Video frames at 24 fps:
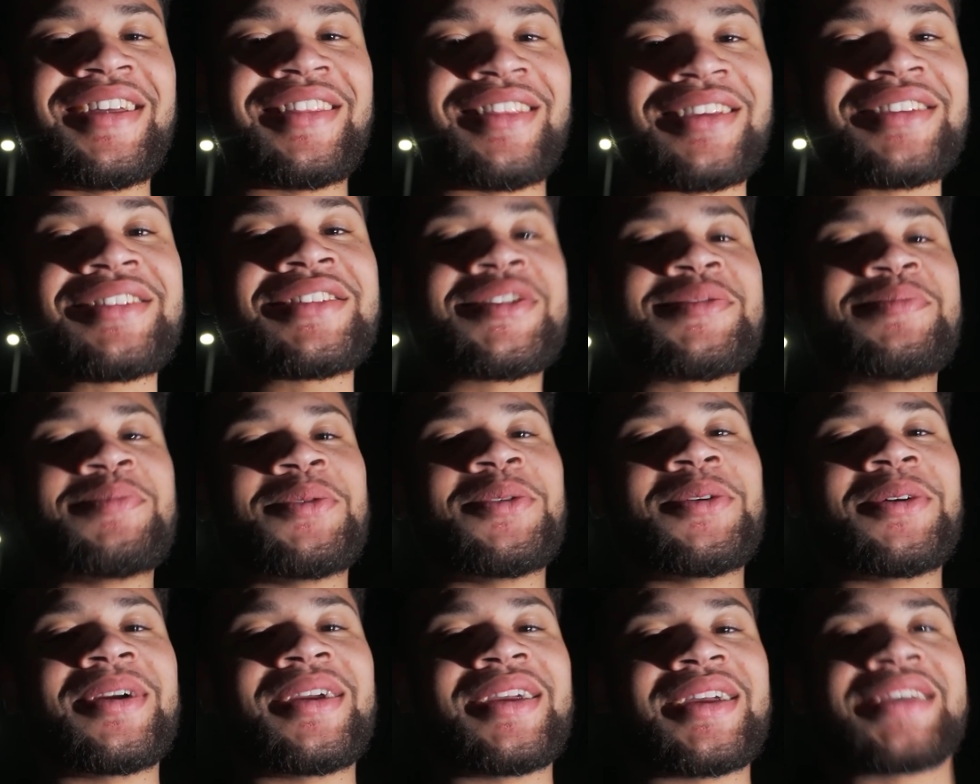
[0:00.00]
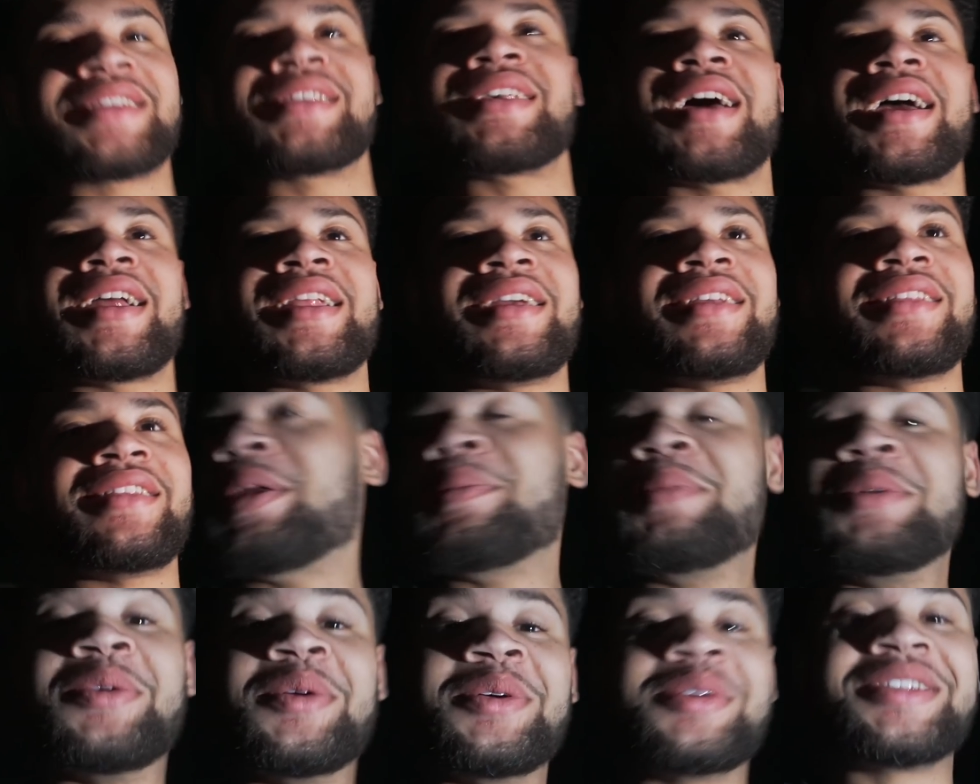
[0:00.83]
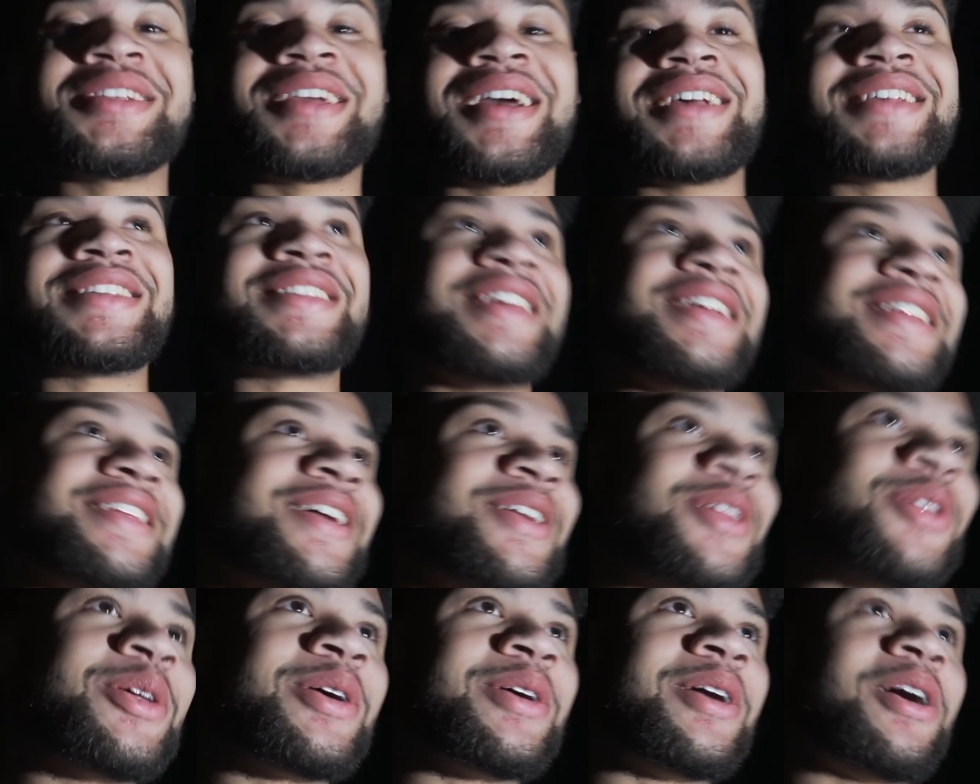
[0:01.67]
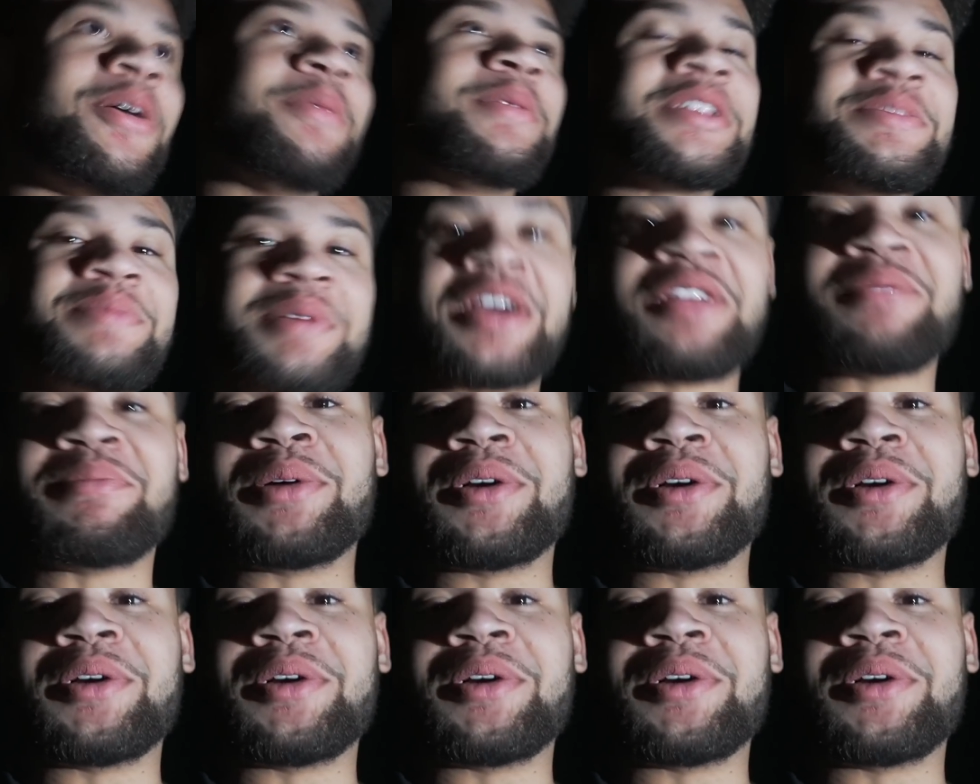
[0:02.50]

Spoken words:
This is more exciting. Let me know what you guys think down in the comments, man.